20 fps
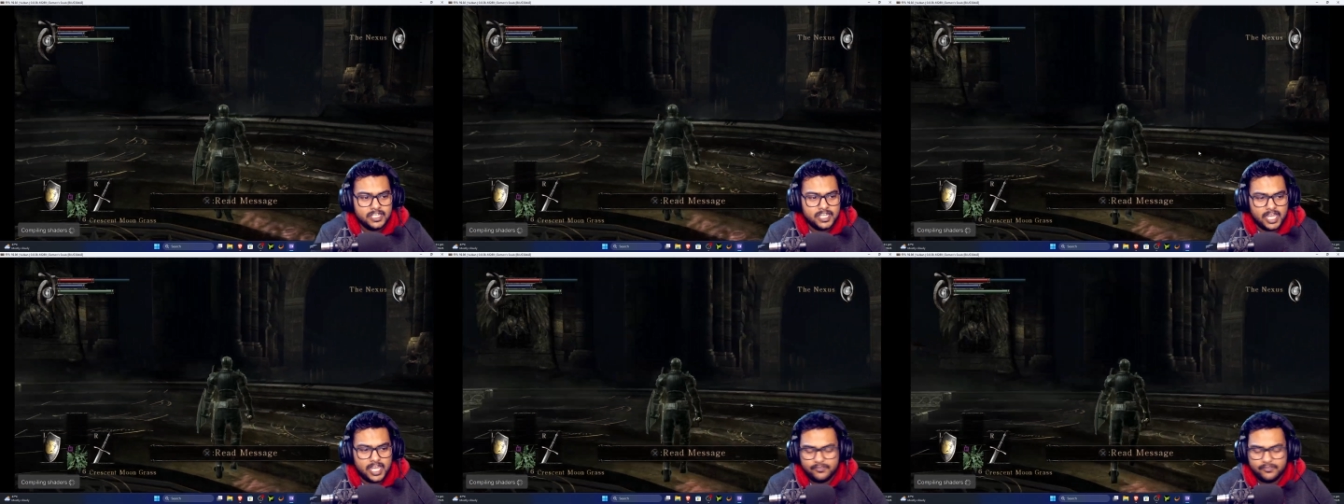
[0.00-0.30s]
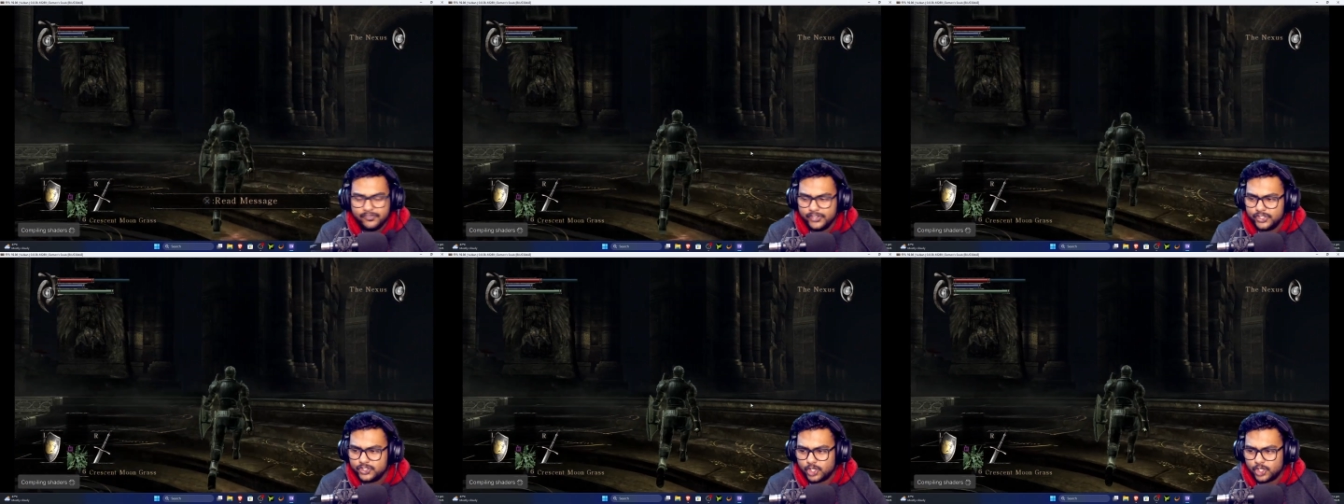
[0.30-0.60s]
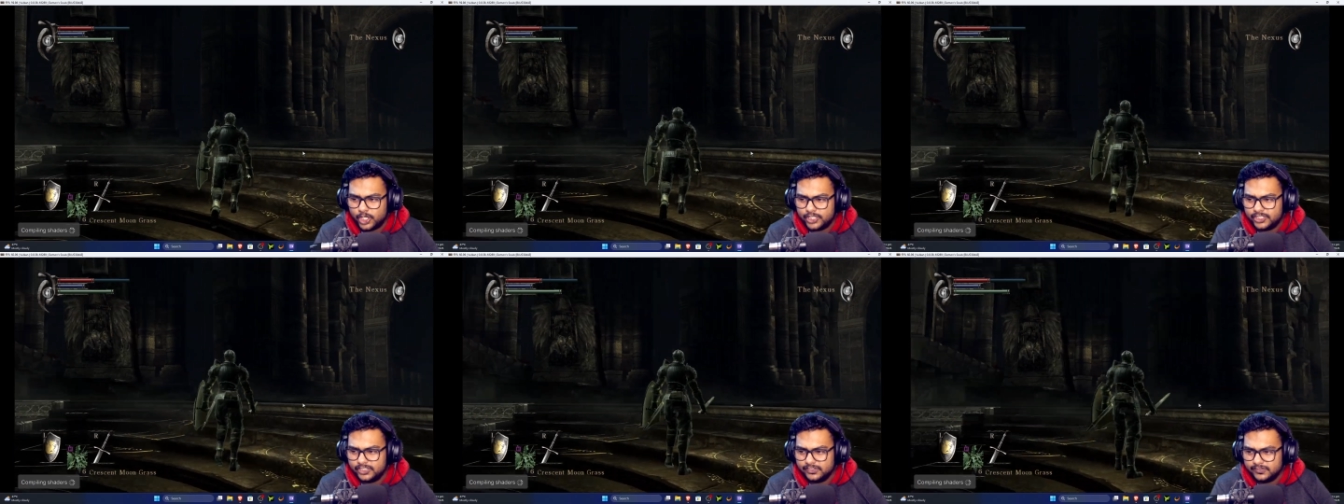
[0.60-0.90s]
And if you
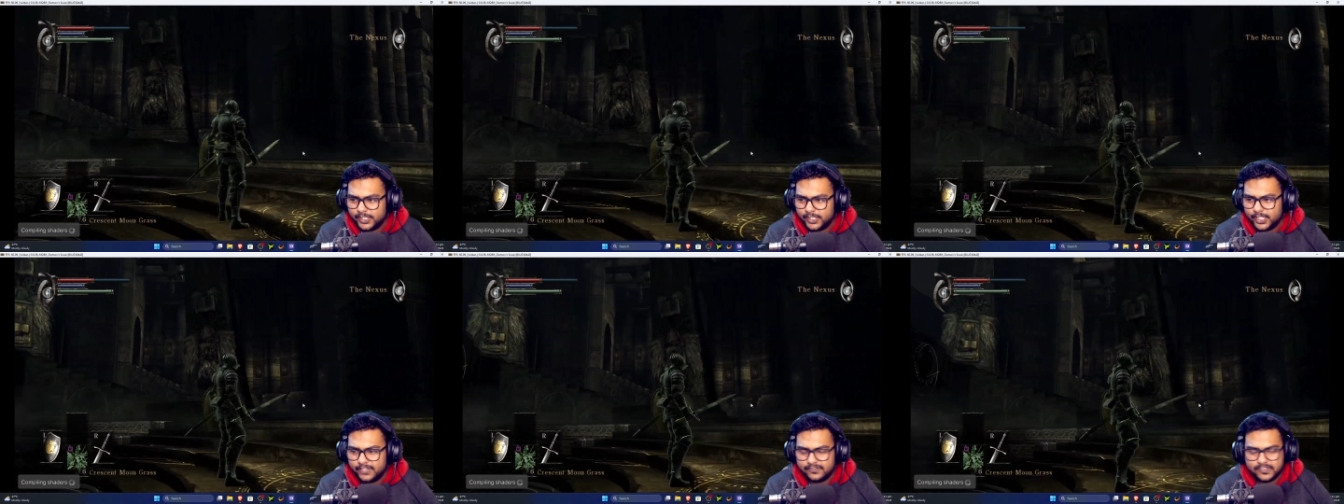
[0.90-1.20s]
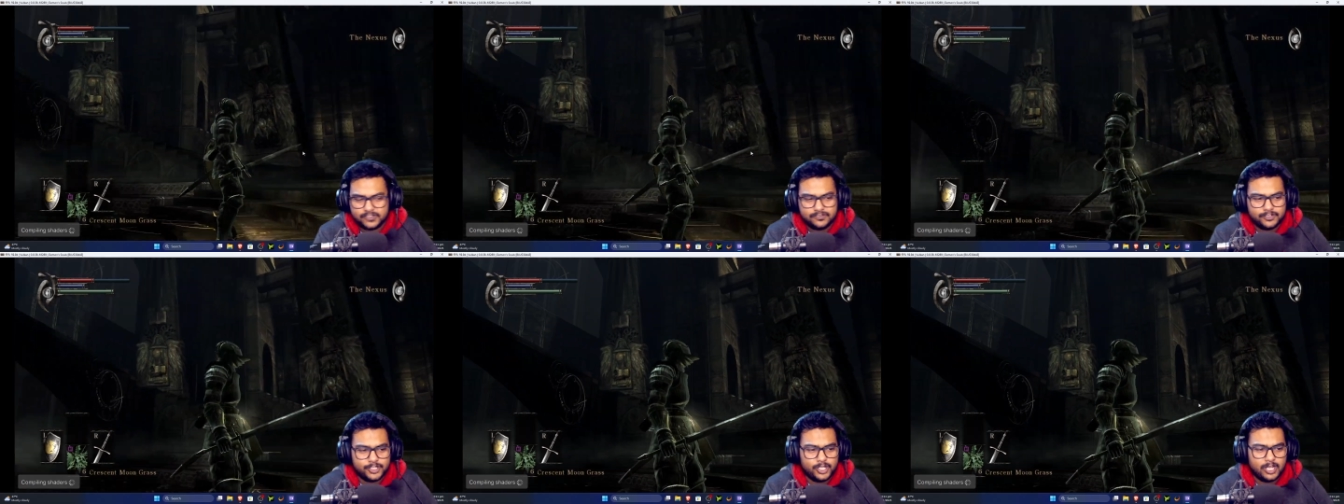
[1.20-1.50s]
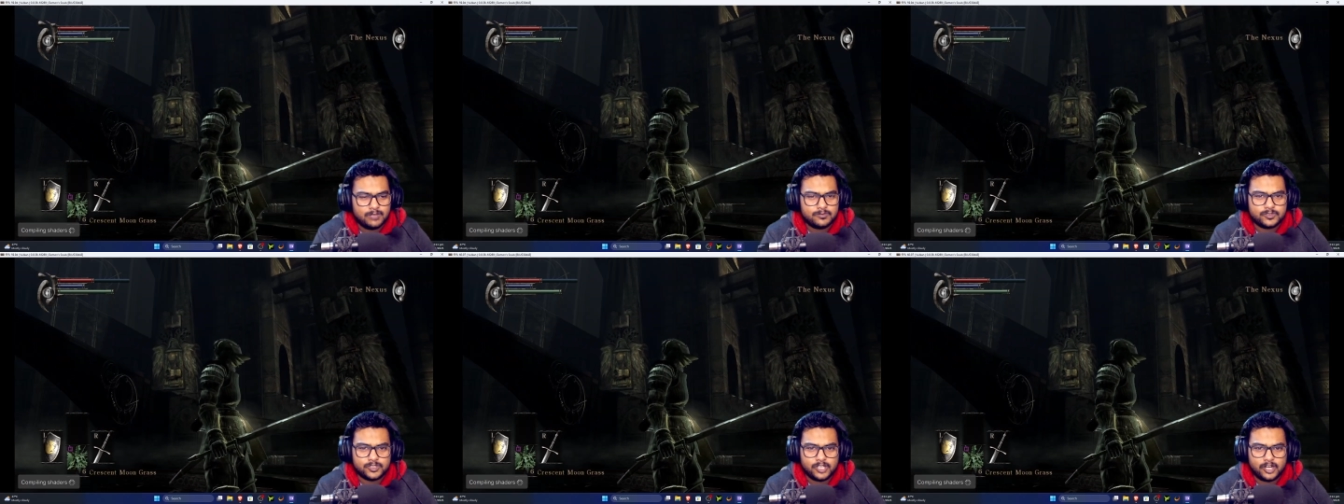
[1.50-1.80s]
enjoyed this video, if this video
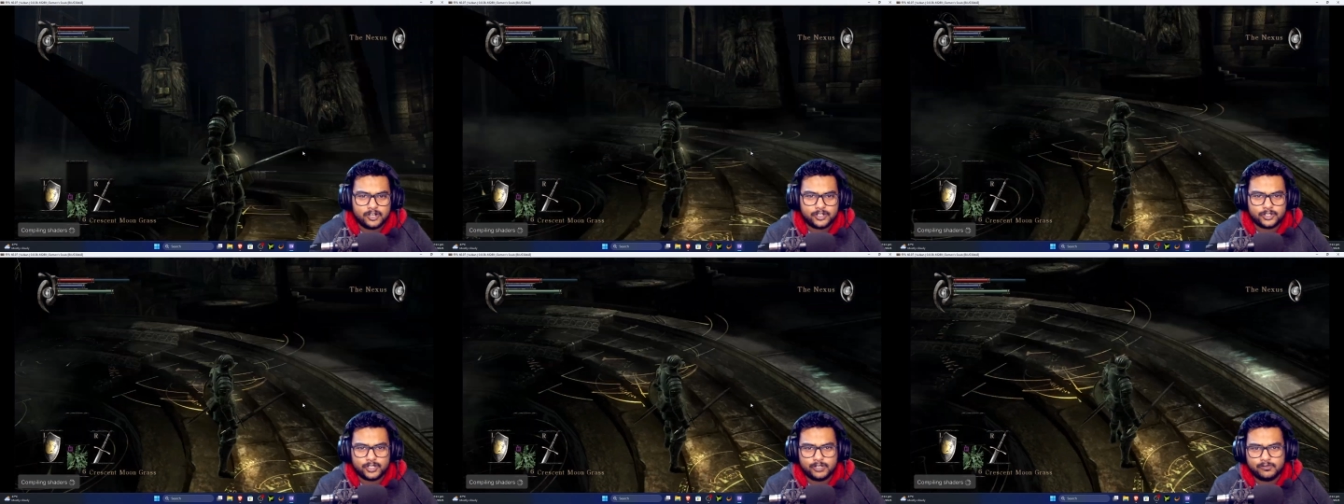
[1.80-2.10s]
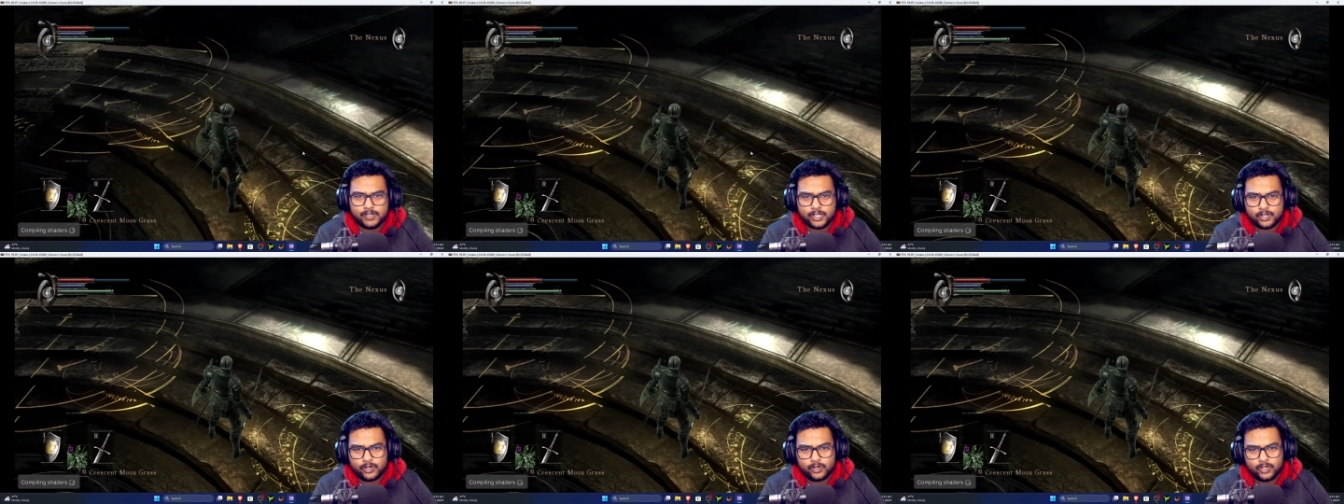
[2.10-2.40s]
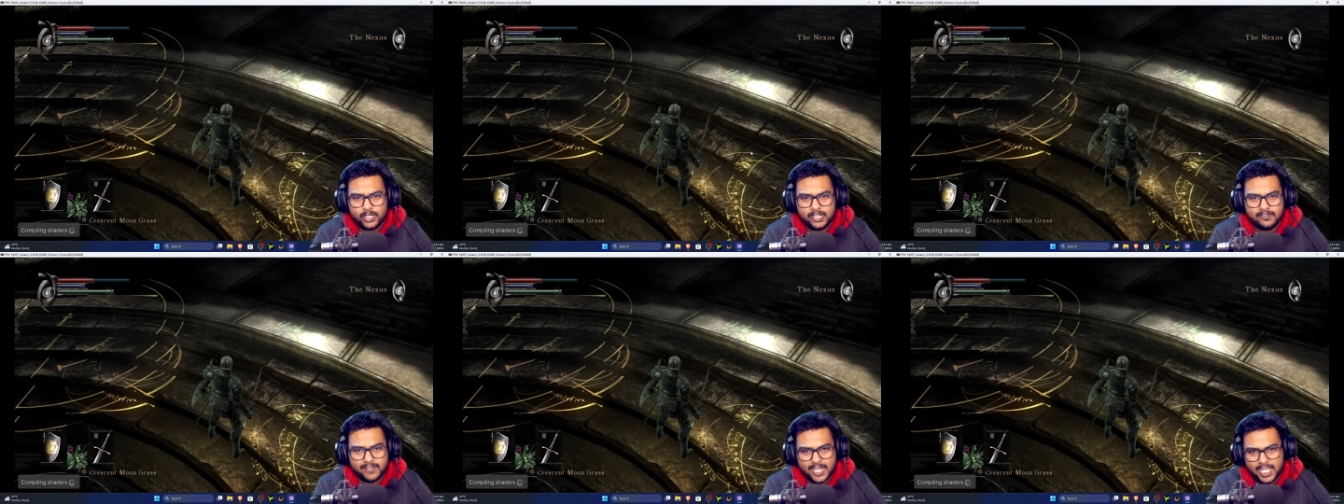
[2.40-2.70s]
helps you out, you know what to do.
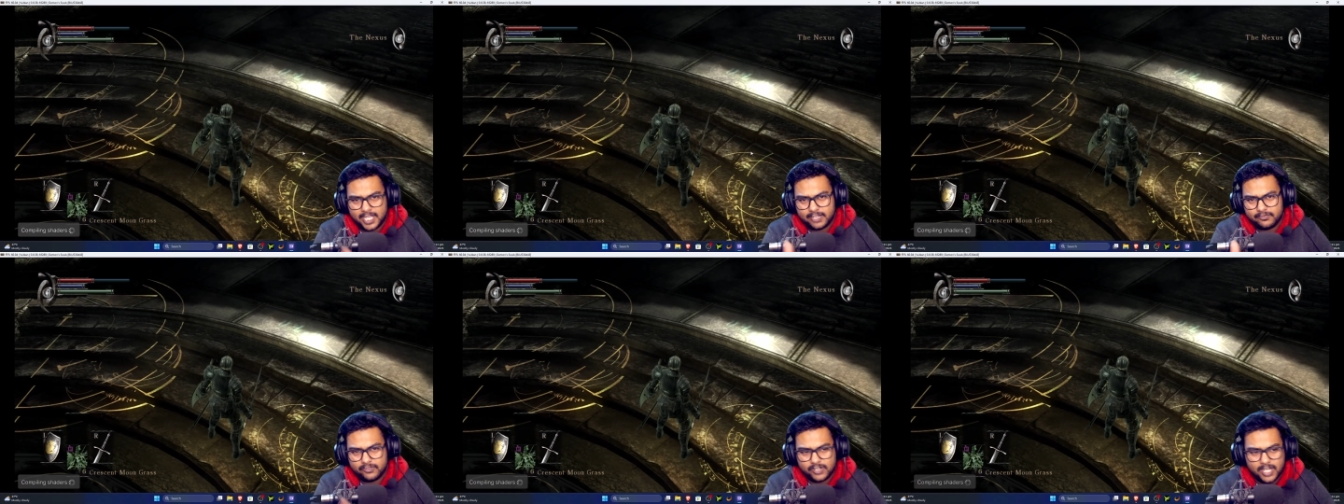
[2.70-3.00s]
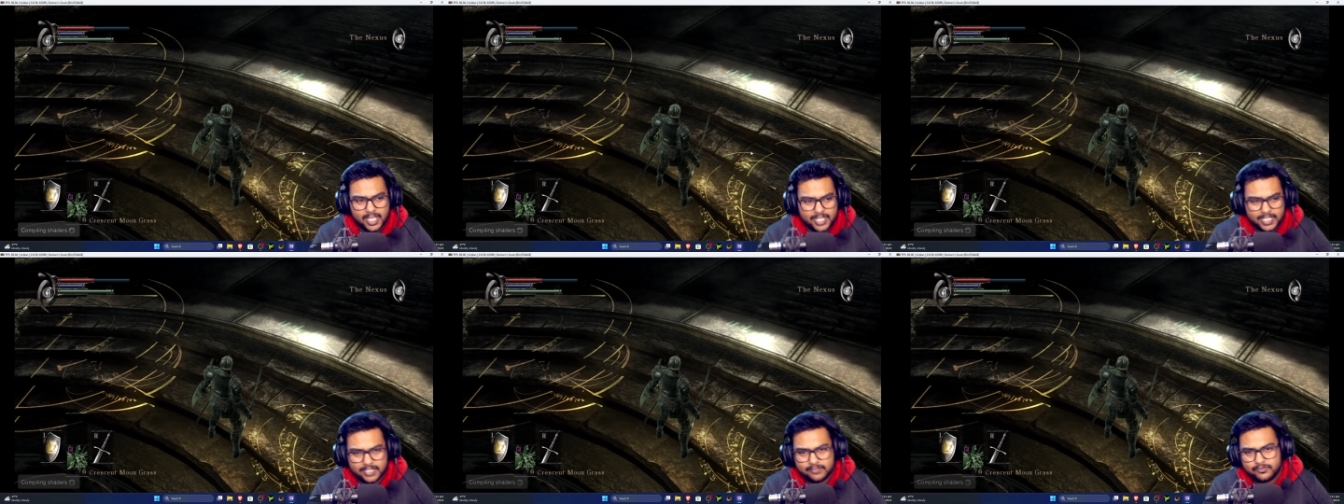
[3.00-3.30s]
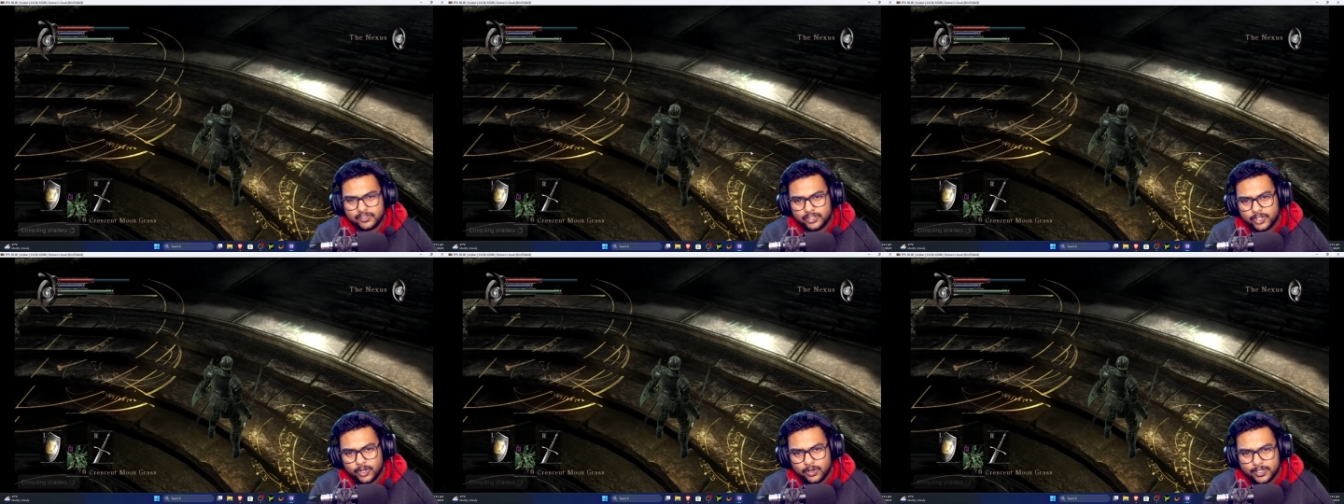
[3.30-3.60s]
Leave a like if you like, and
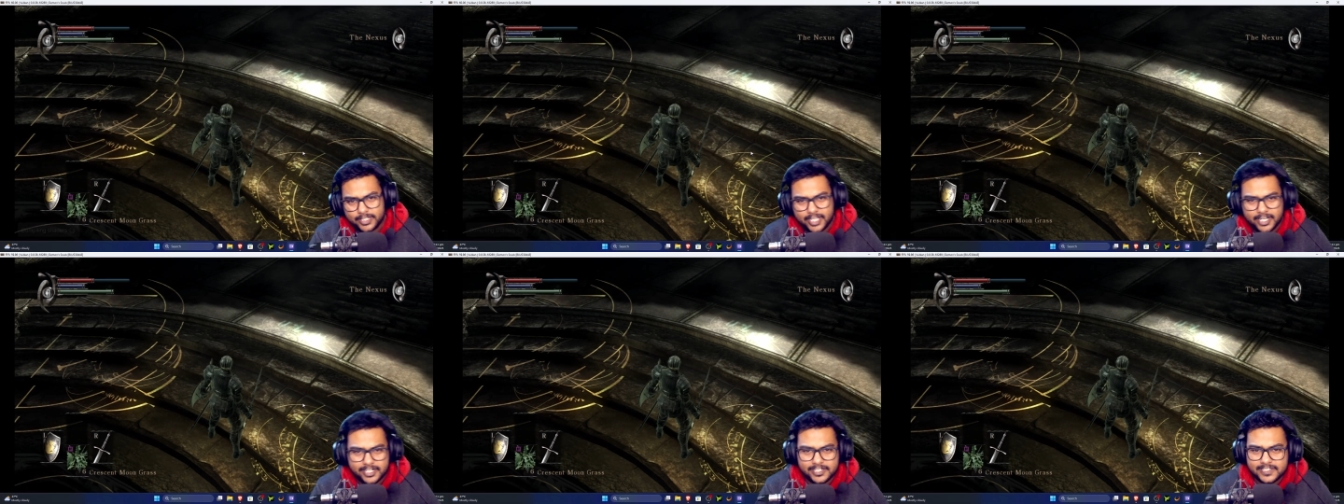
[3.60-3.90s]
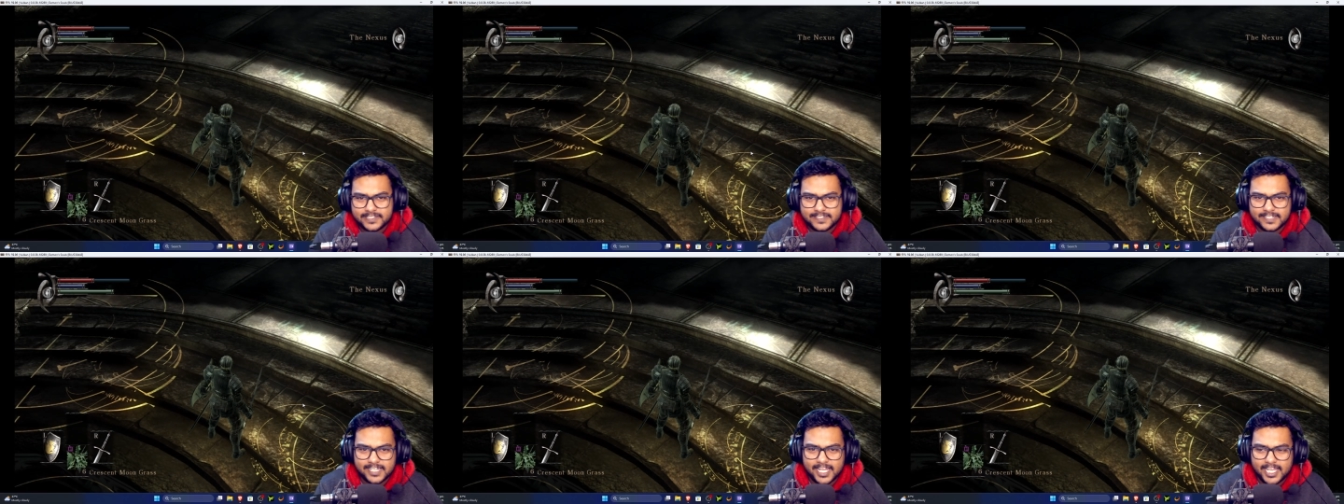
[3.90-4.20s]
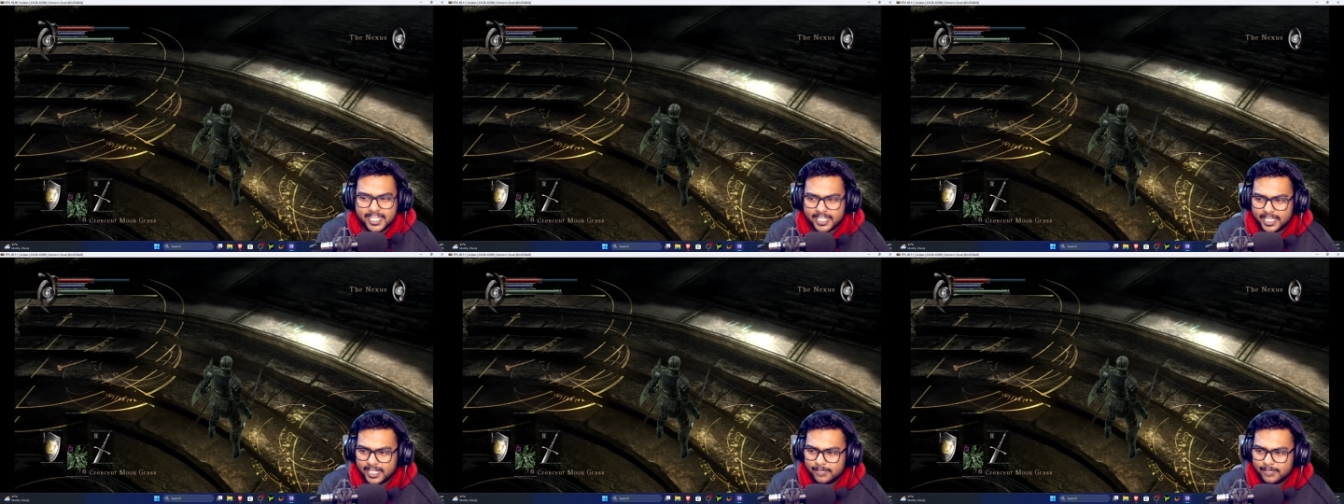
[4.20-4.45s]
if you don't, then dislike.